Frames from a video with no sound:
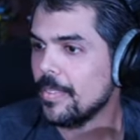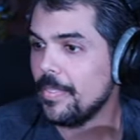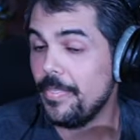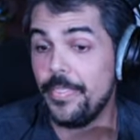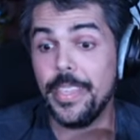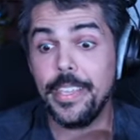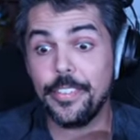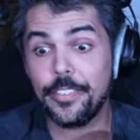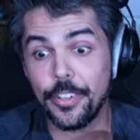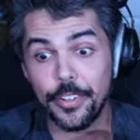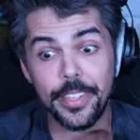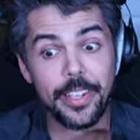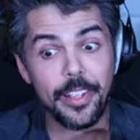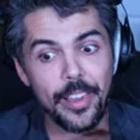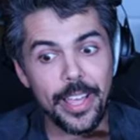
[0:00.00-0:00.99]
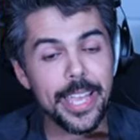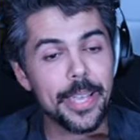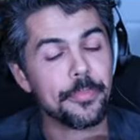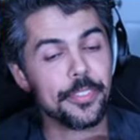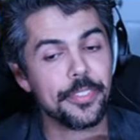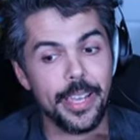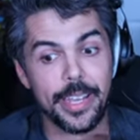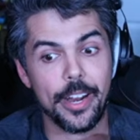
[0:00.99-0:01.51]
These are the
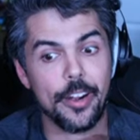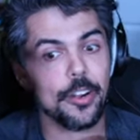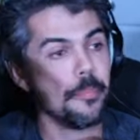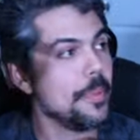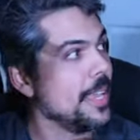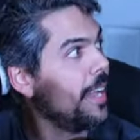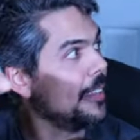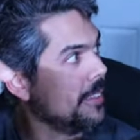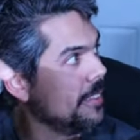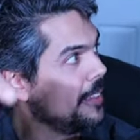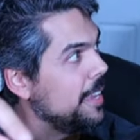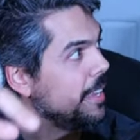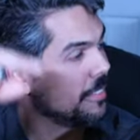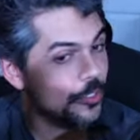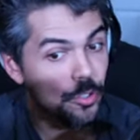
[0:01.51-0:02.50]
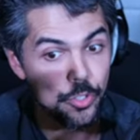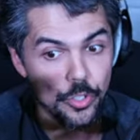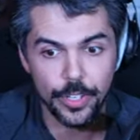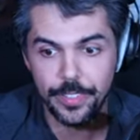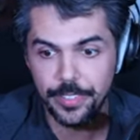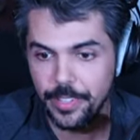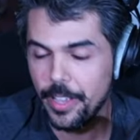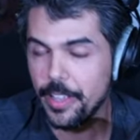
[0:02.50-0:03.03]
clamps that are behind the desk. You
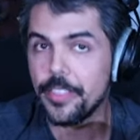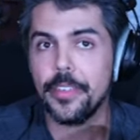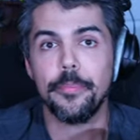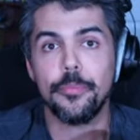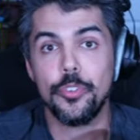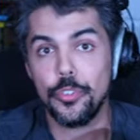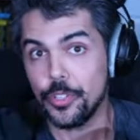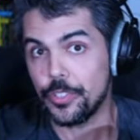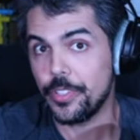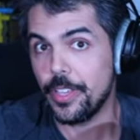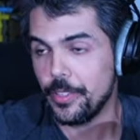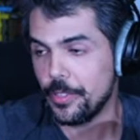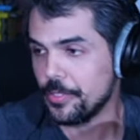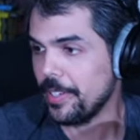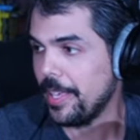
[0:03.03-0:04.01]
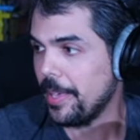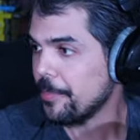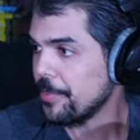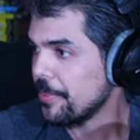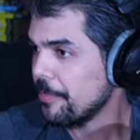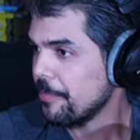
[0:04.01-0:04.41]
just saw them. You just saw those clamps.